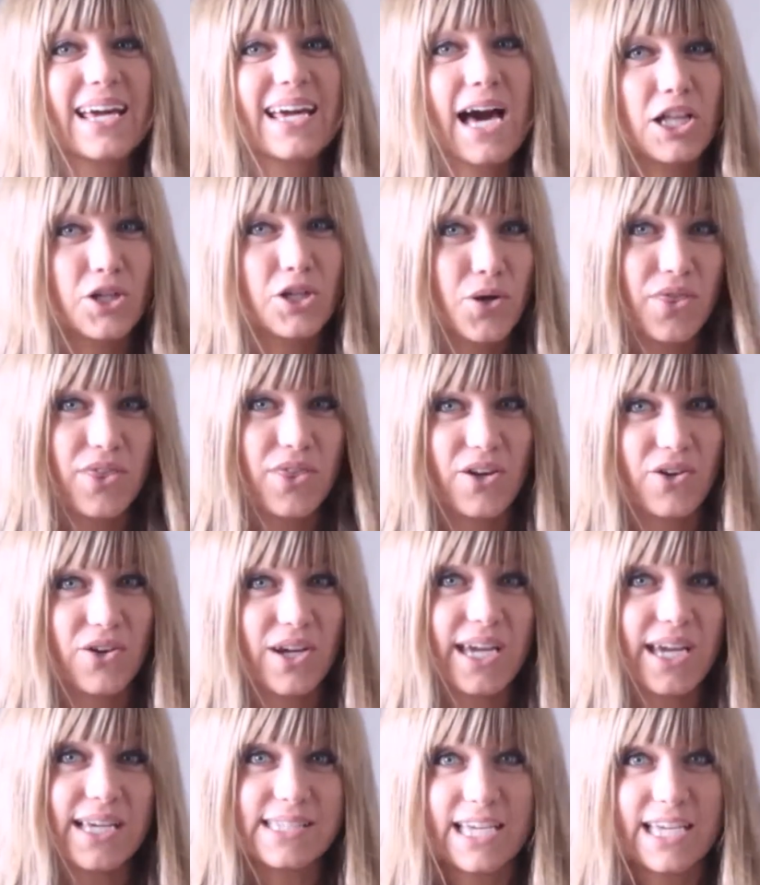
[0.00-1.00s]
color
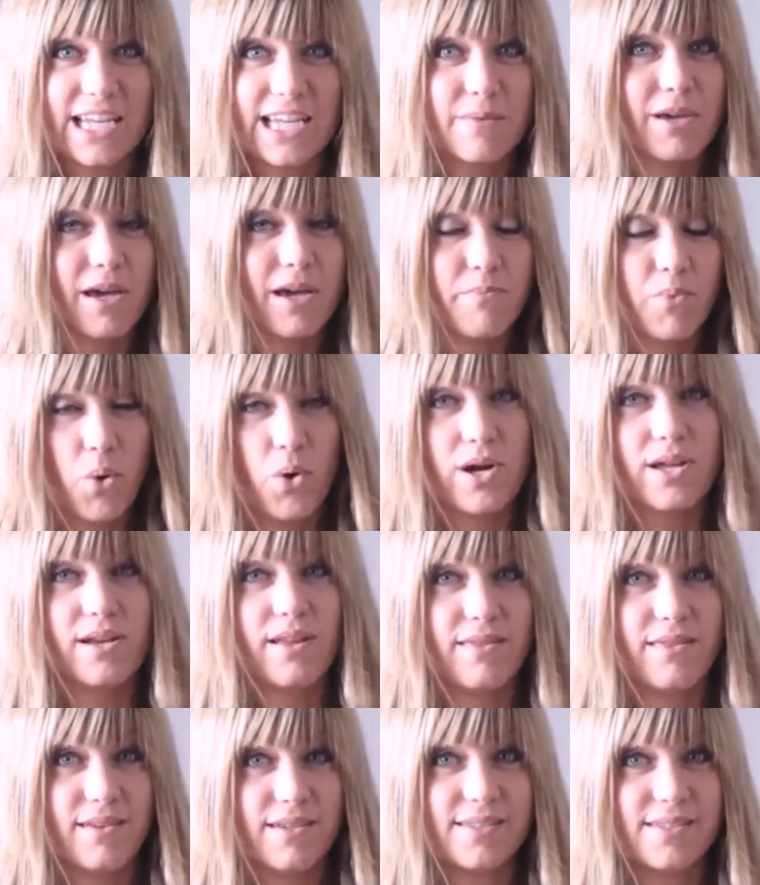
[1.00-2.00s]
theory is going to be
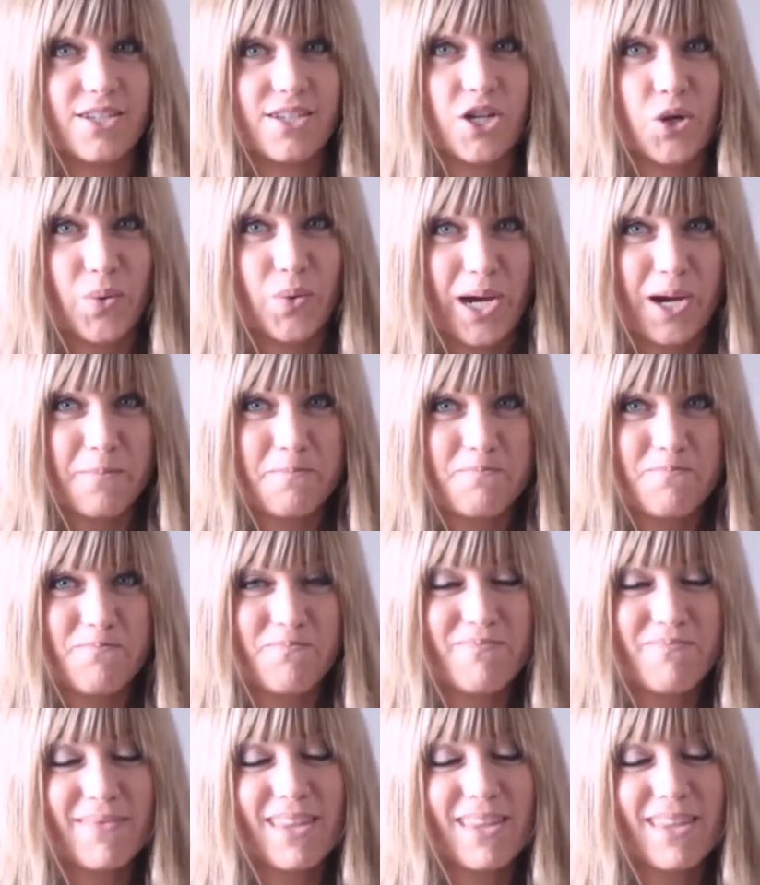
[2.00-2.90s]
important in this career.